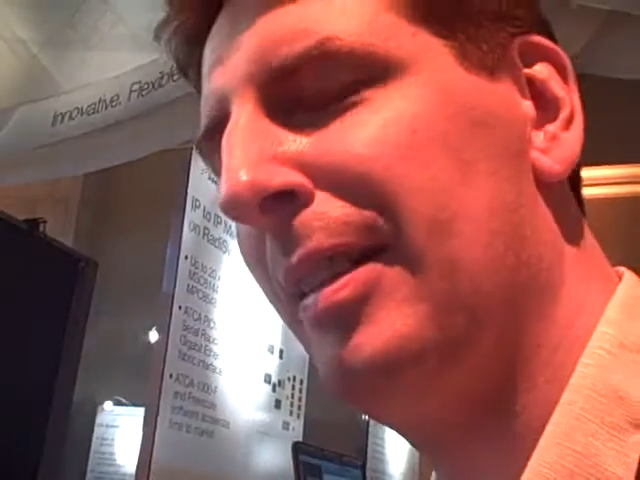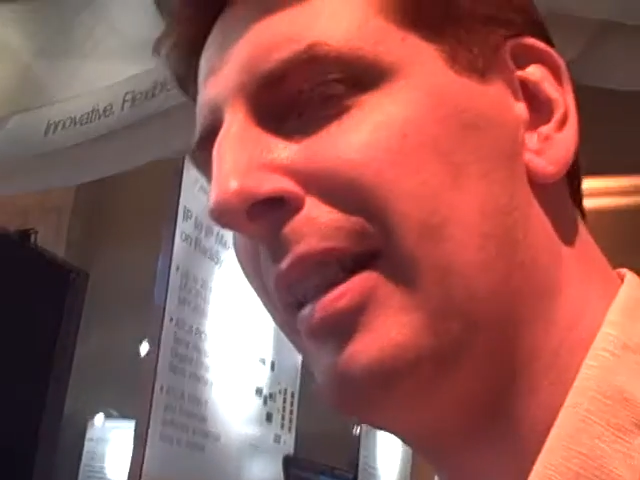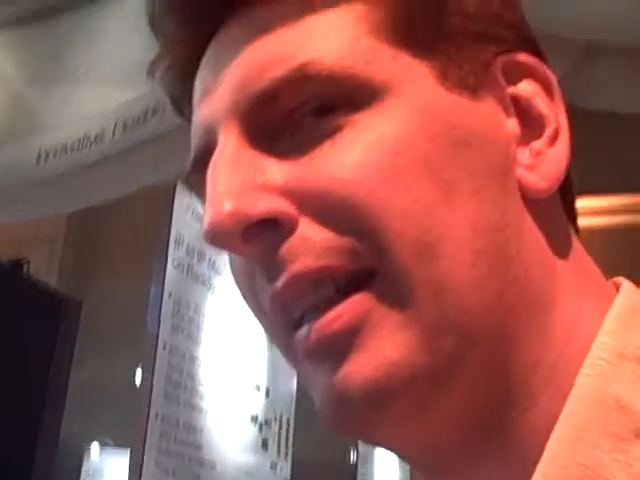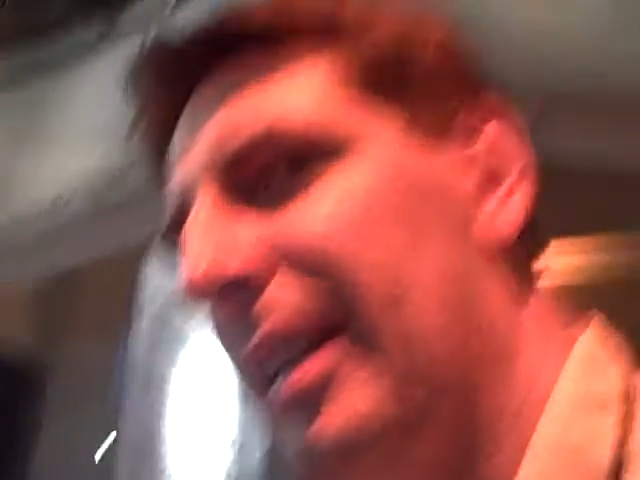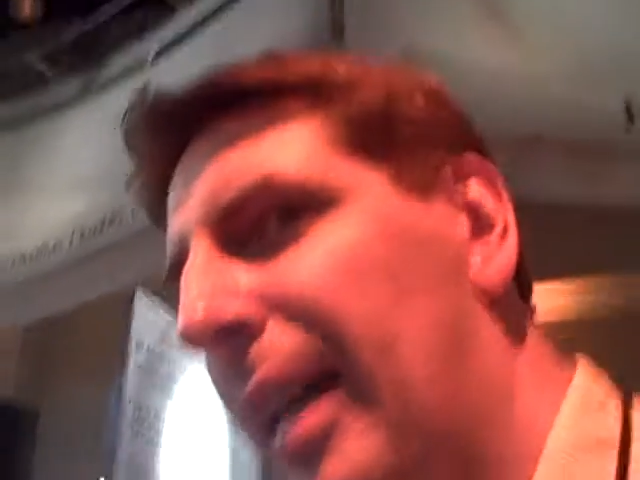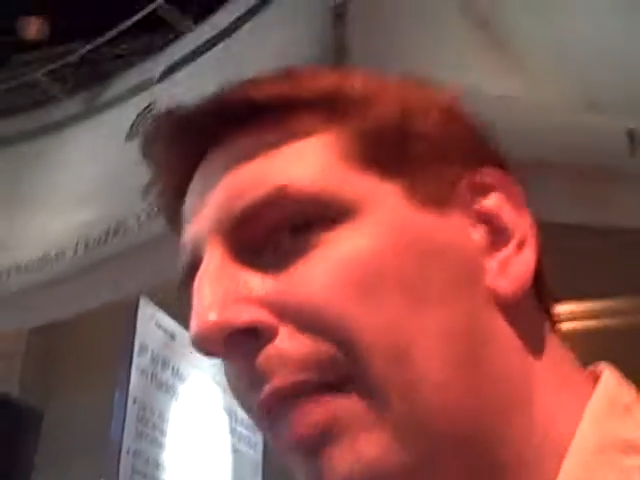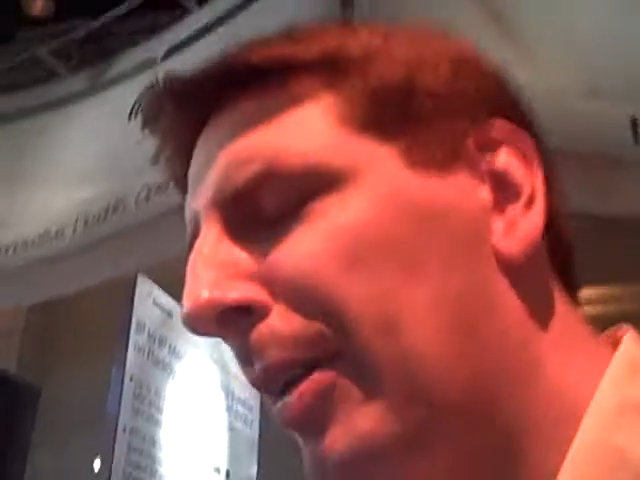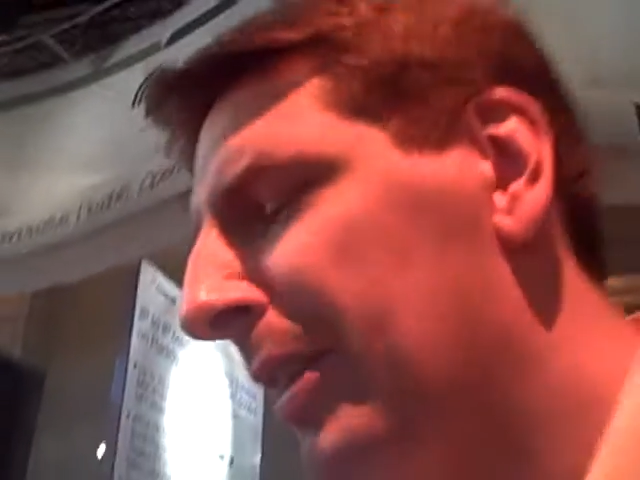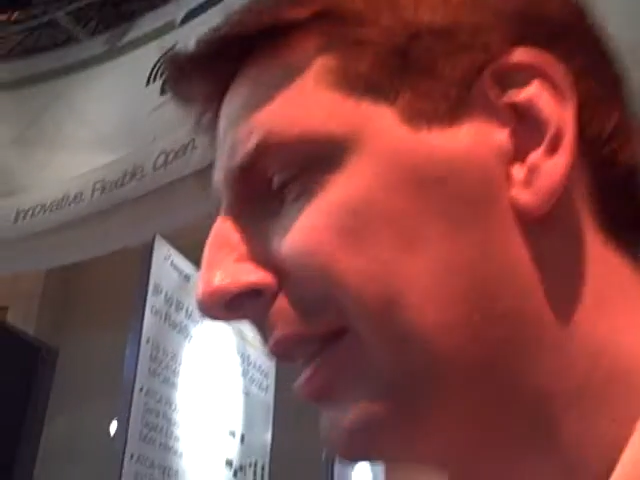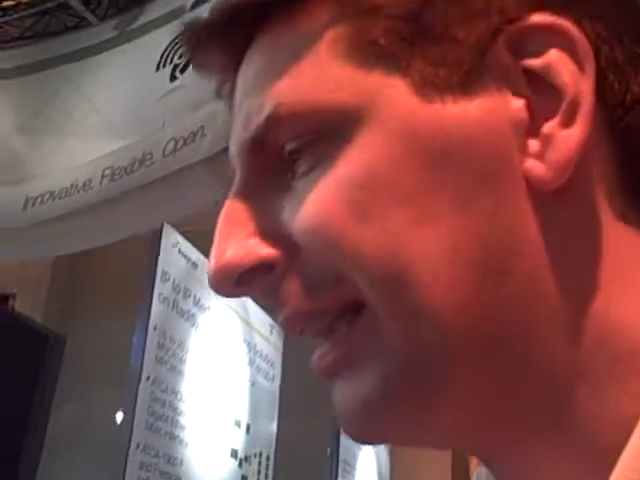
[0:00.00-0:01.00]
Right. I'm
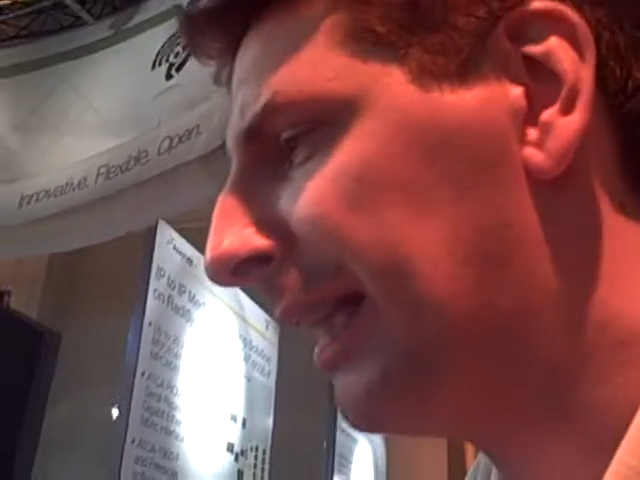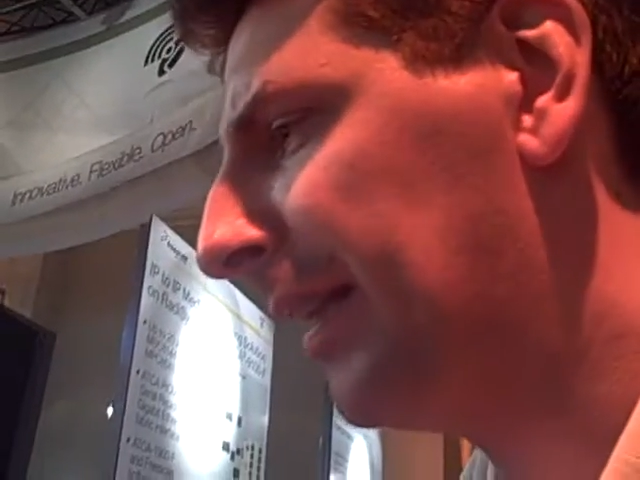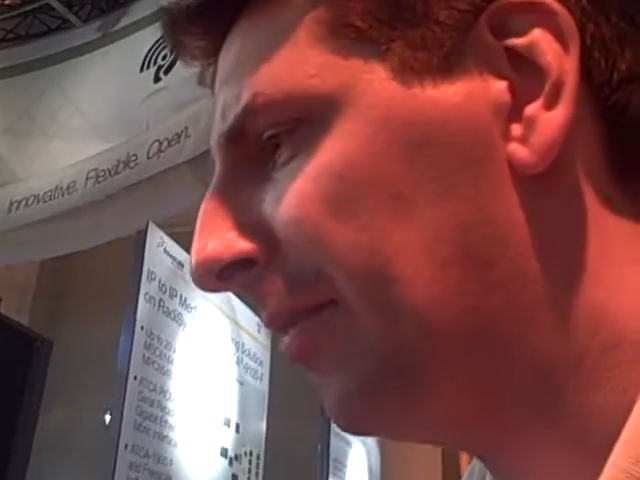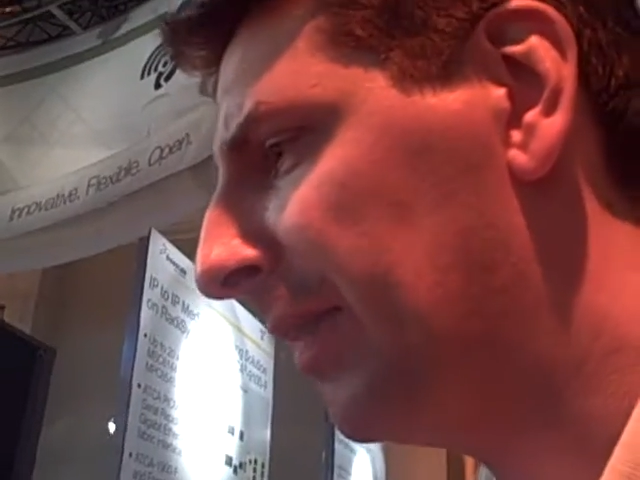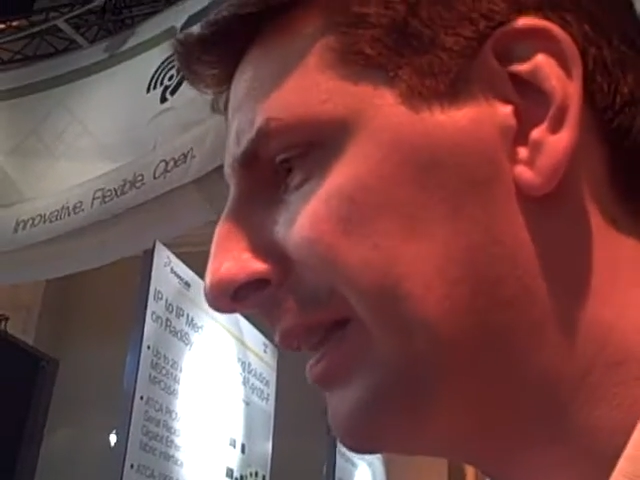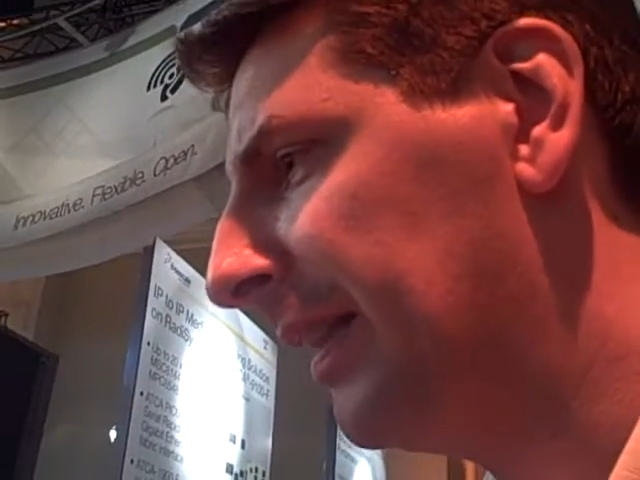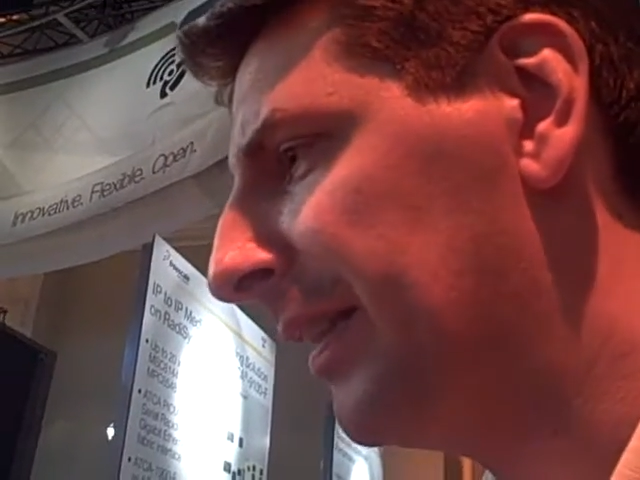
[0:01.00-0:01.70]
not sure exactly on what the,